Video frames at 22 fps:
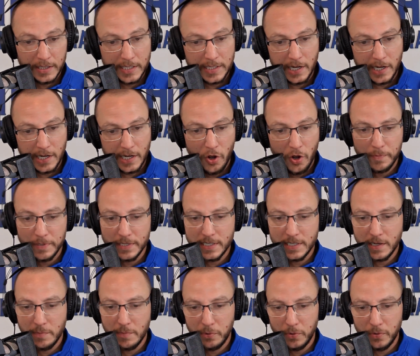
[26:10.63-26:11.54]
At least I hope
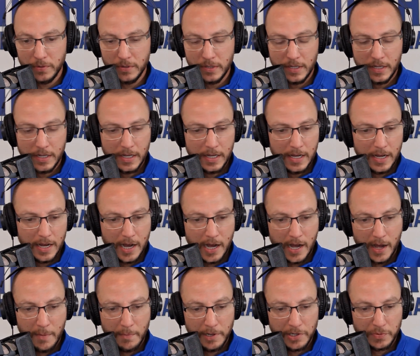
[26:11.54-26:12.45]
it's simple
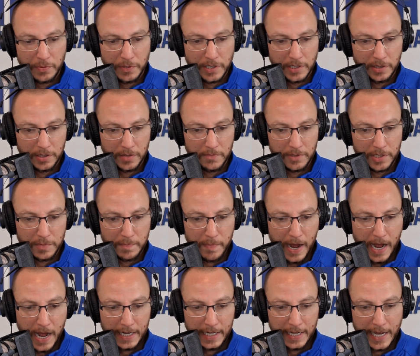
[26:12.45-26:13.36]
as we deliver this
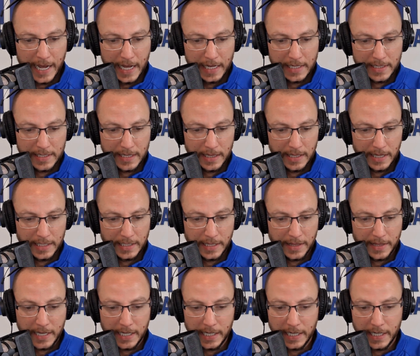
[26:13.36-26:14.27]
podcast. I
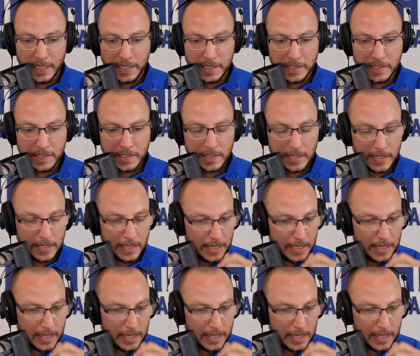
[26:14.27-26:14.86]
like to think it is.